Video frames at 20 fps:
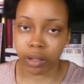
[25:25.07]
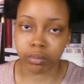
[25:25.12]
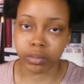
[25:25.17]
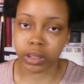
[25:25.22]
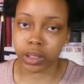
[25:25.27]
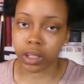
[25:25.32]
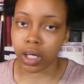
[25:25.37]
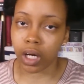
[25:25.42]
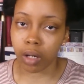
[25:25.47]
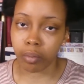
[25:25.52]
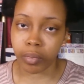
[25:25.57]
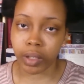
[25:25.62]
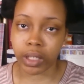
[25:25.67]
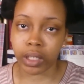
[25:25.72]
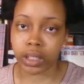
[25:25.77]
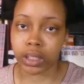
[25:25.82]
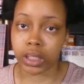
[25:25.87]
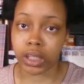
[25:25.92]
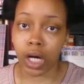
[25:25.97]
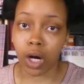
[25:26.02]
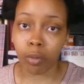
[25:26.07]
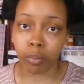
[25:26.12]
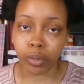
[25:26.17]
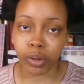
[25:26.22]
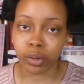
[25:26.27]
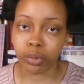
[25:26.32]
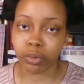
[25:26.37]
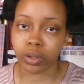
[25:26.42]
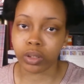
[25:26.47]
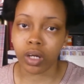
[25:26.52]
him to come in and help
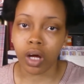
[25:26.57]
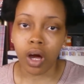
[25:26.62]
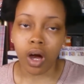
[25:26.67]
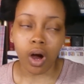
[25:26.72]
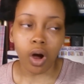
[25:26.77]
you and